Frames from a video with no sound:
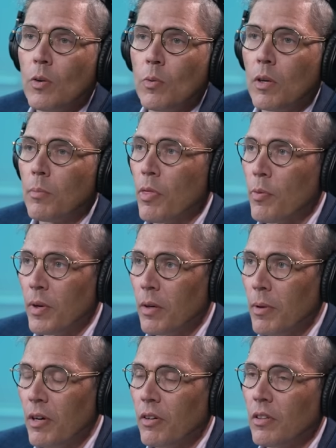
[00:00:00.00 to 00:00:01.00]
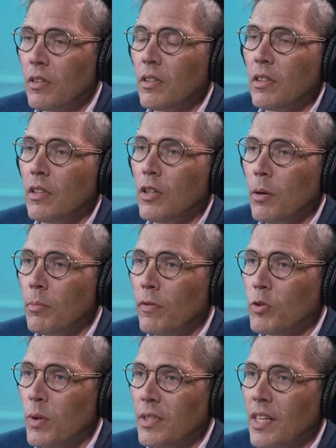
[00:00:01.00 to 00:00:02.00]
We're number three in America in the number
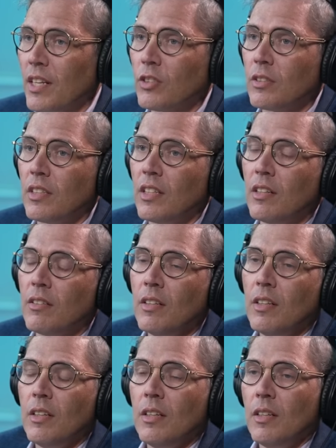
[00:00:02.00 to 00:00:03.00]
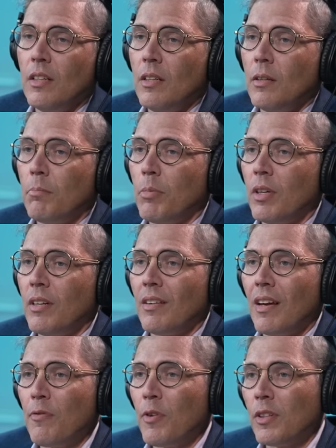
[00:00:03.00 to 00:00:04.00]
of transactions a year. But
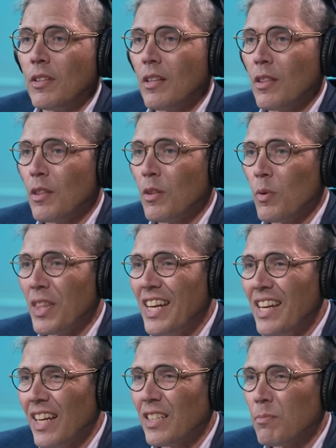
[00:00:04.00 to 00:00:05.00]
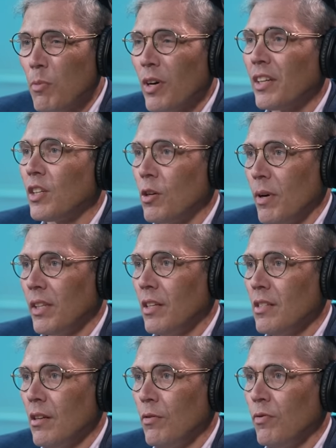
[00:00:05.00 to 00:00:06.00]
I felt when the next market corrected
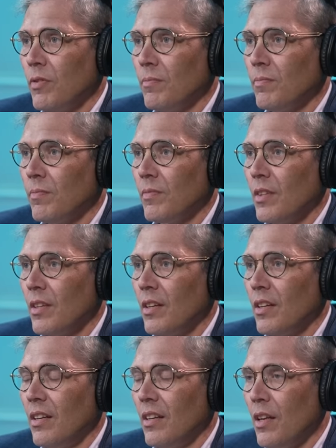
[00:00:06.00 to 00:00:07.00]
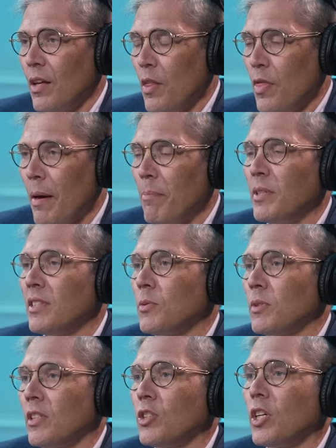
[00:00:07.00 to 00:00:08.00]
itself, that business
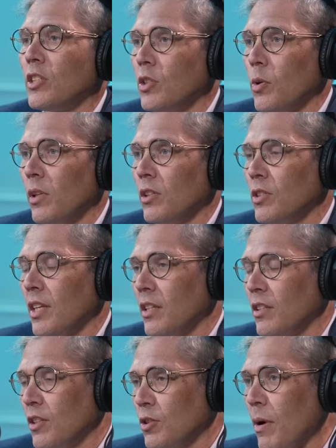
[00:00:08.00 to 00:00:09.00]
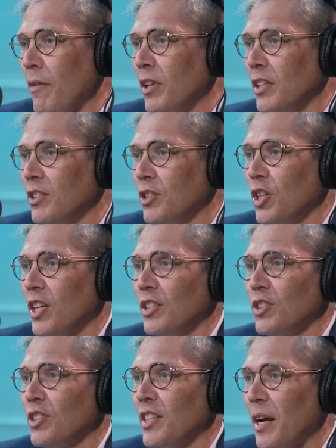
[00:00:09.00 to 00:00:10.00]
was going to change totally. Just like travel agents
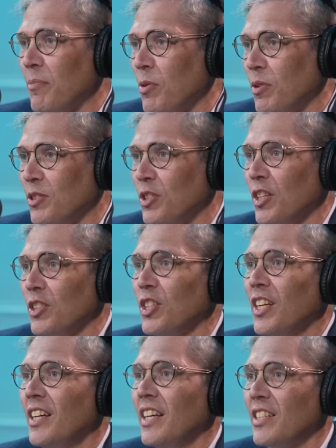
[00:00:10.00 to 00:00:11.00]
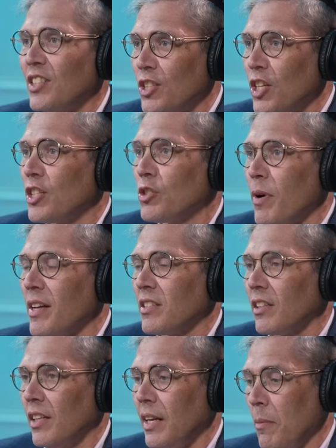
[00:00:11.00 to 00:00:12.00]
change, stockbrokers change. It's going to change
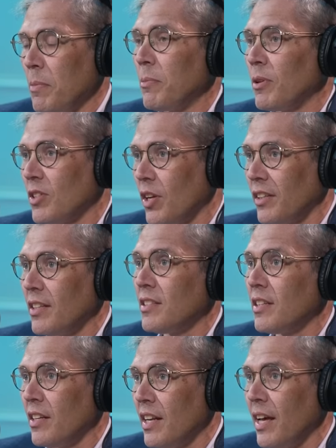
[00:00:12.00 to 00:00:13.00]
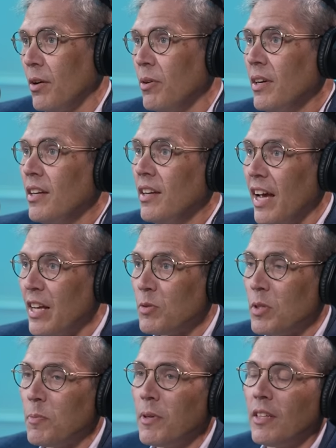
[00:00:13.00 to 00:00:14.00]
drastically. Now people are starting to see it now as
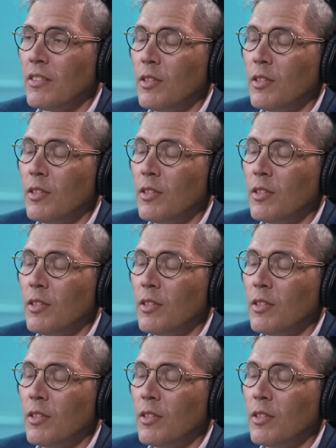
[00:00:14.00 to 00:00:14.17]
we speak.